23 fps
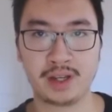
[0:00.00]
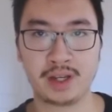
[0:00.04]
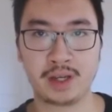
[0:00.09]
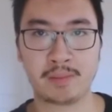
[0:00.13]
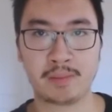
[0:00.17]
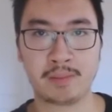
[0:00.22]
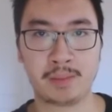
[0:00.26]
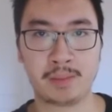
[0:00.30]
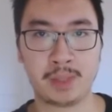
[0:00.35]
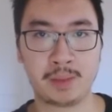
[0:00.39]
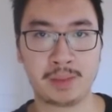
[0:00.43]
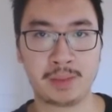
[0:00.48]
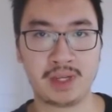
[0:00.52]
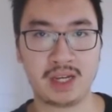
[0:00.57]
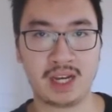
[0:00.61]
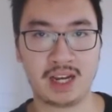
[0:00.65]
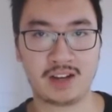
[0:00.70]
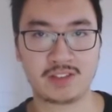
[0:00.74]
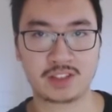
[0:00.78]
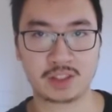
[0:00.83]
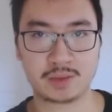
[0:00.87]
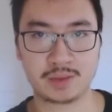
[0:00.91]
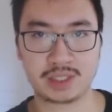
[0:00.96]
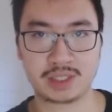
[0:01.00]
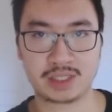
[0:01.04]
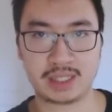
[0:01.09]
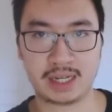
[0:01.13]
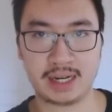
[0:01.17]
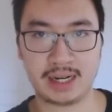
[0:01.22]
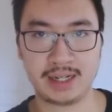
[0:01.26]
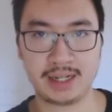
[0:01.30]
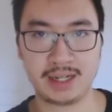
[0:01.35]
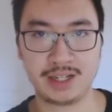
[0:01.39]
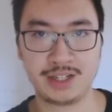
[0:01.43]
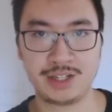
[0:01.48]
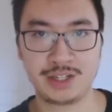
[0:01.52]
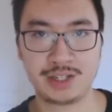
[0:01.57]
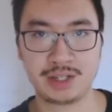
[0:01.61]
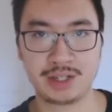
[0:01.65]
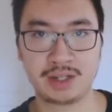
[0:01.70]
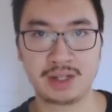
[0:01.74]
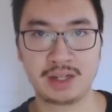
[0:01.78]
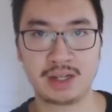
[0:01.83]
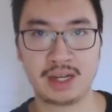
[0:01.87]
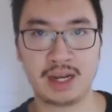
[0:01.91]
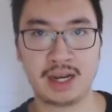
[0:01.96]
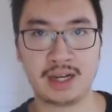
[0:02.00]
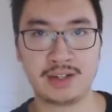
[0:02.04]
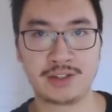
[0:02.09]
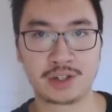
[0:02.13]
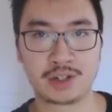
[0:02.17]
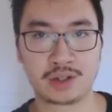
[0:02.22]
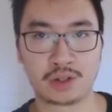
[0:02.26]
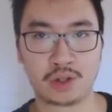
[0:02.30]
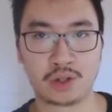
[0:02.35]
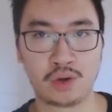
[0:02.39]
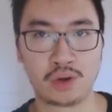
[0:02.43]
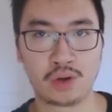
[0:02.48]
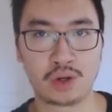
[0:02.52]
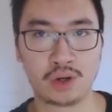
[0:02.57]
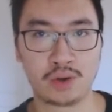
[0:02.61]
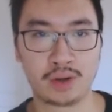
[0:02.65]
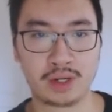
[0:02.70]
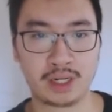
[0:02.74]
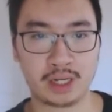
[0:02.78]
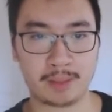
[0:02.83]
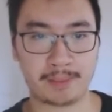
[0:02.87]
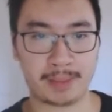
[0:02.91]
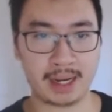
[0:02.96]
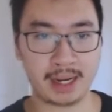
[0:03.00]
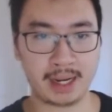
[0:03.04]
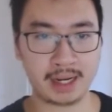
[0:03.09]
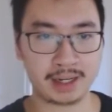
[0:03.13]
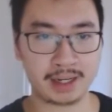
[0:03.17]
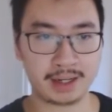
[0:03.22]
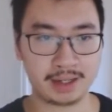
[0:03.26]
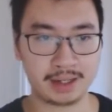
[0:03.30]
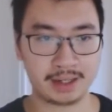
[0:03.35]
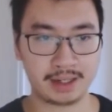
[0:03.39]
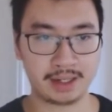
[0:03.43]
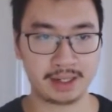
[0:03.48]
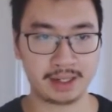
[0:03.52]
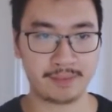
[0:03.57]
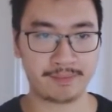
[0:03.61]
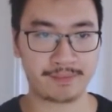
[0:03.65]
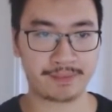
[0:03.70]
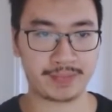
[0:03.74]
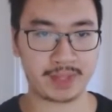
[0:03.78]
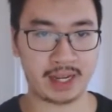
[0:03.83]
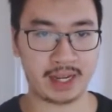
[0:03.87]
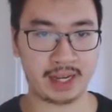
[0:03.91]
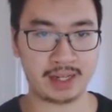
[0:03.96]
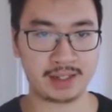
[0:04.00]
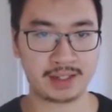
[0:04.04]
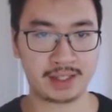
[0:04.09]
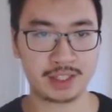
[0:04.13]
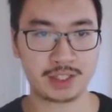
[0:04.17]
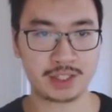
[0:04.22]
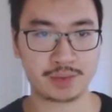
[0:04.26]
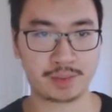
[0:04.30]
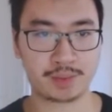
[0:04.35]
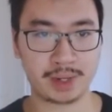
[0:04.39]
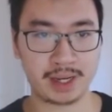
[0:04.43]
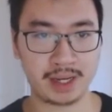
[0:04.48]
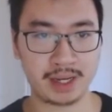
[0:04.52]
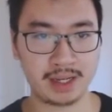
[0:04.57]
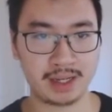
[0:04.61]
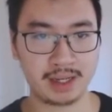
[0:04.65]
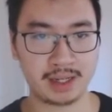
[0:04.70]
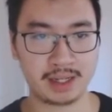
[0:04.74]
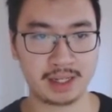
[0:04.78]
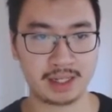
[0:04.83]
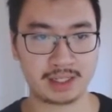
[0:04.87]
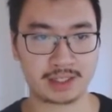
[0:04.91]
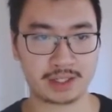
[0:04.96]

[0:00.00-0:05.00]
maybe you have some signage and your logo in the back. And this way, it's